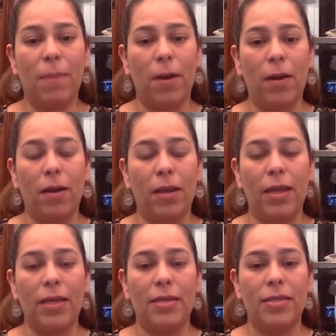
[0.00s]
part
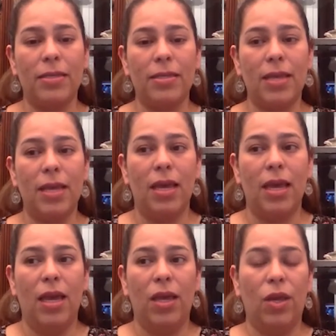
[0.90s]
is
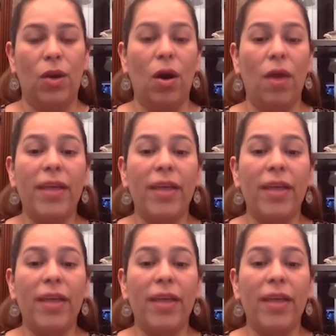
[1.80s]
you know all that